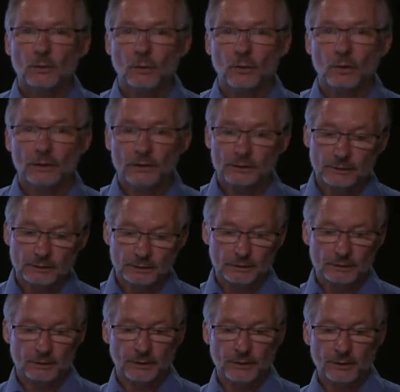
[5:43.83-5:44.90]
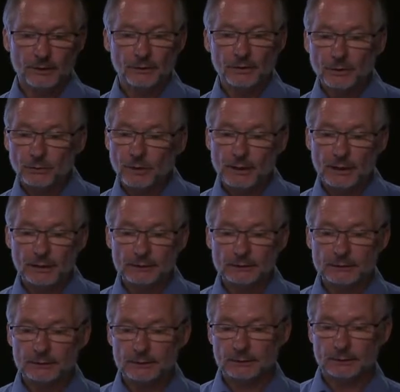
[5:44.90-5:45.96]
or generic
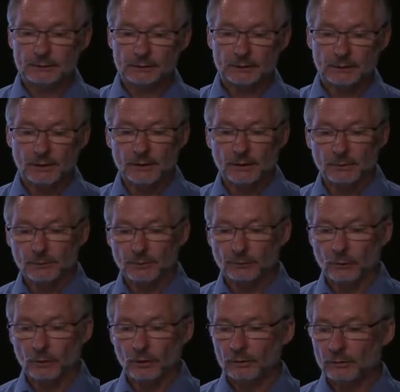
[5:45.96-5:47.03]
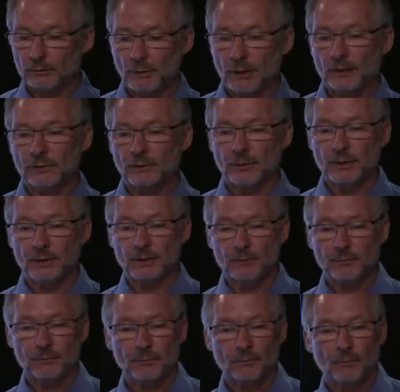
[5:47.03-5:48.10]
screening systems for pathogens.